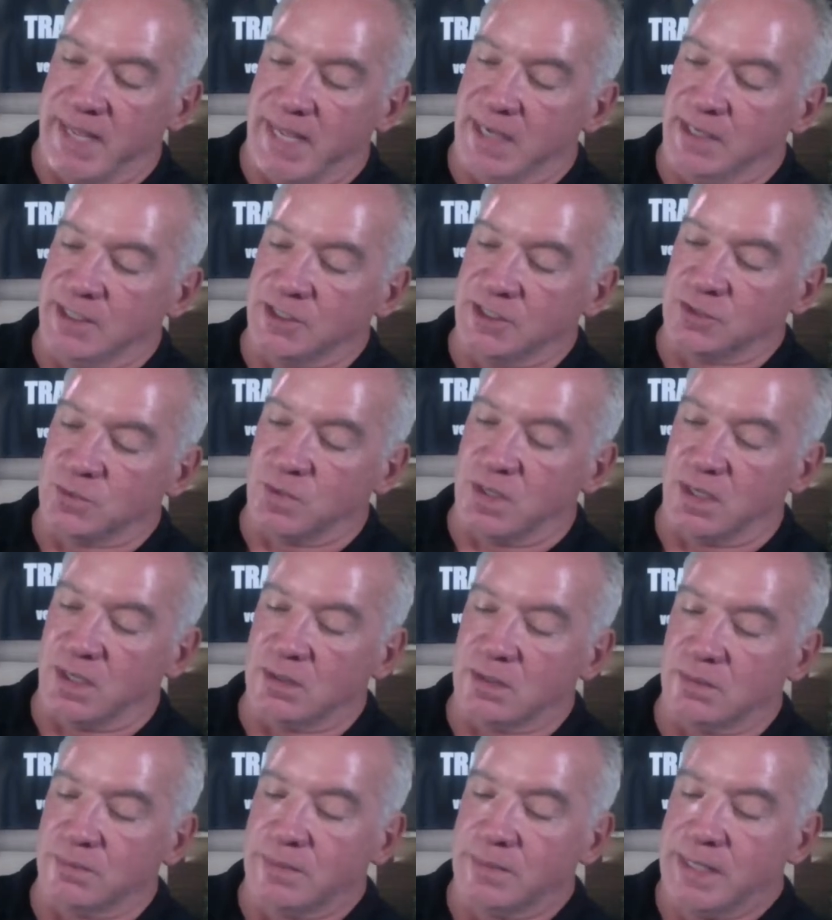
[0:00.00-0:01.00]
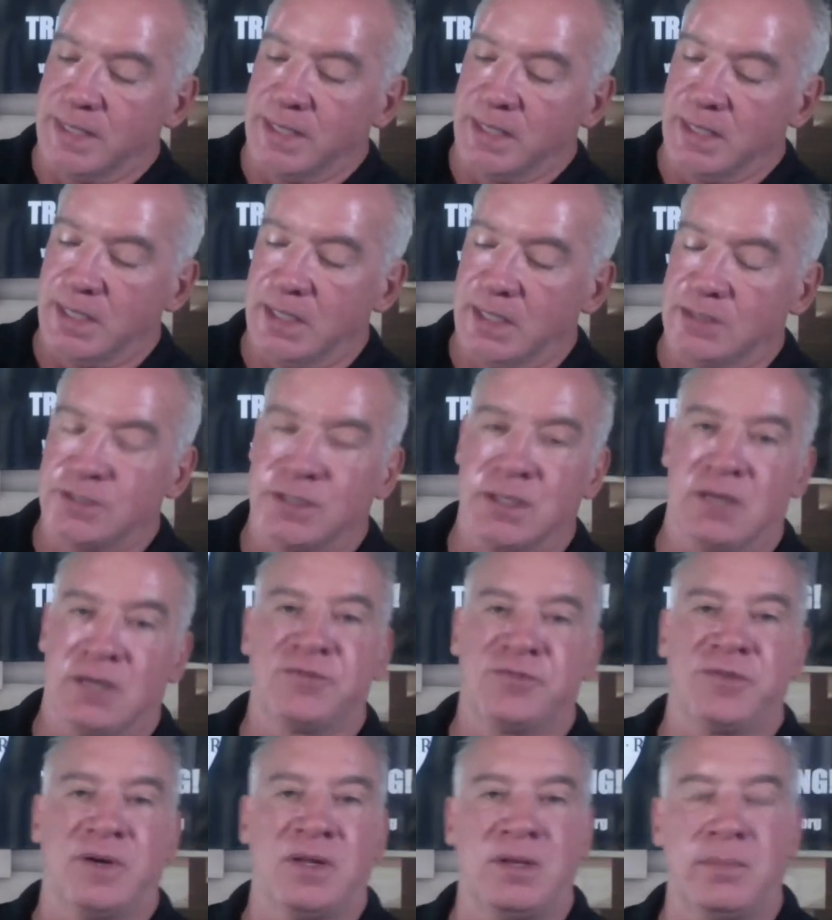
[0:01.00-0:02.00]
and his work. To go
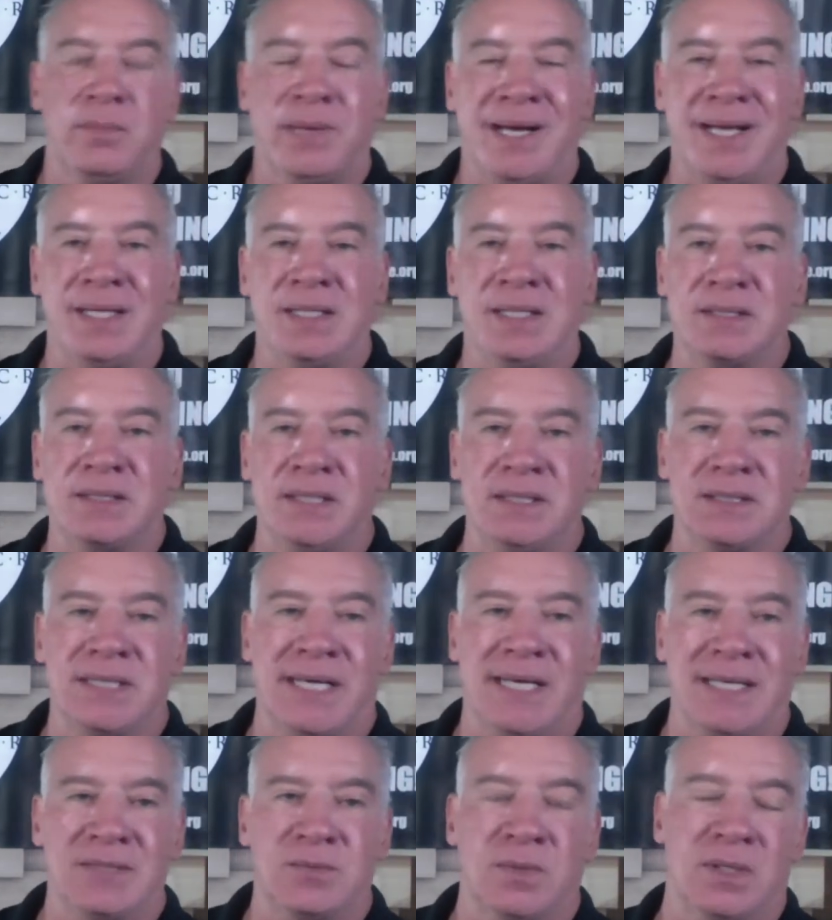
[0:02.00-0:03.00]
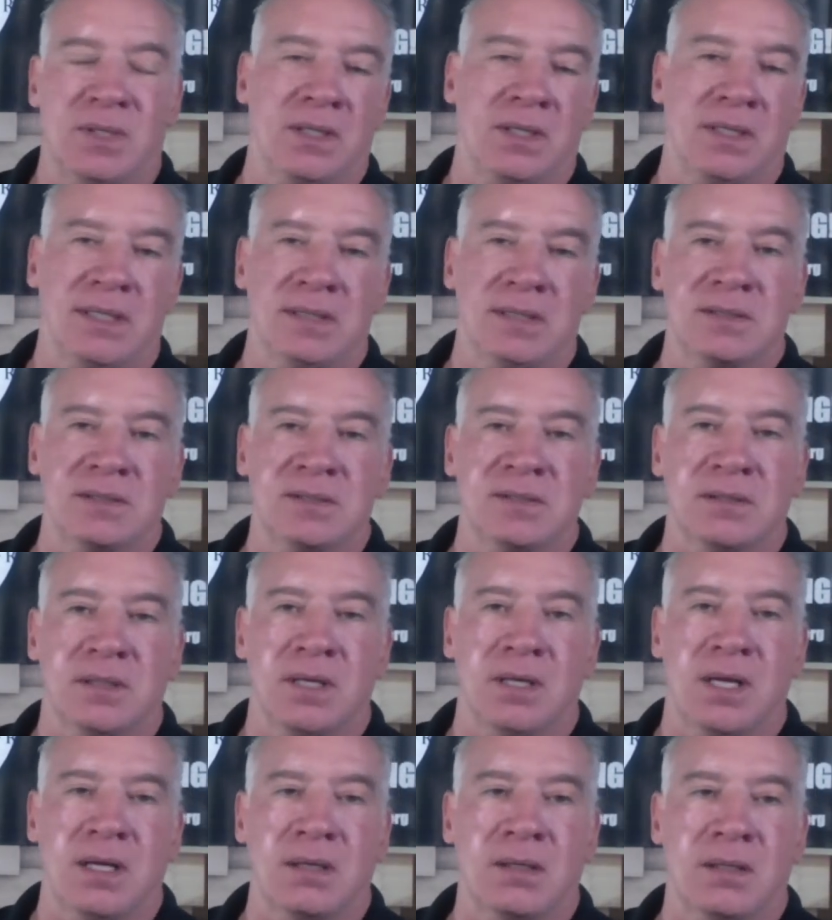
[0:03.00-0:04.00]
further behind the scenes, guys, one of Lynn's
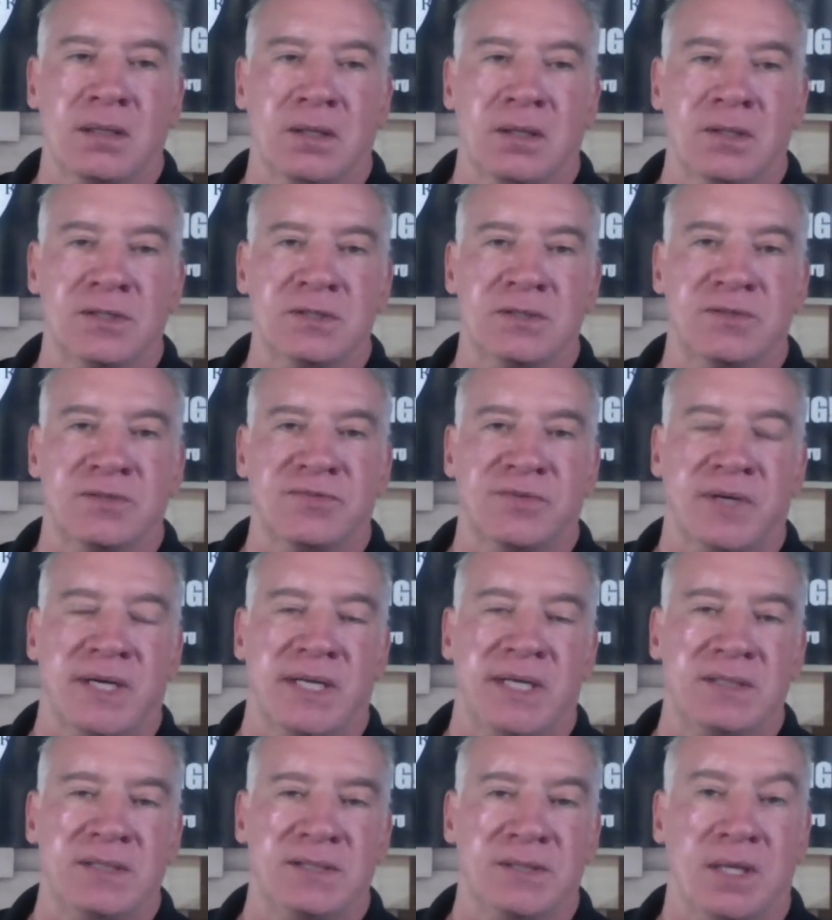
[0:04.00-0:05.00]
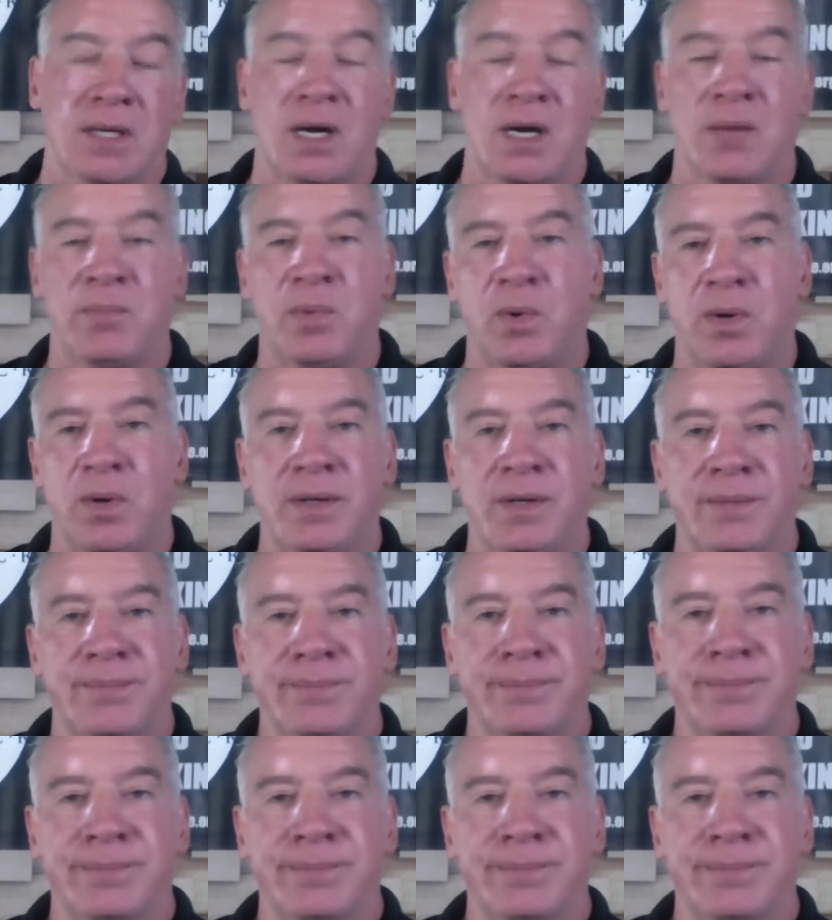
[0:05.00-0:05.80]
close friends is on our board.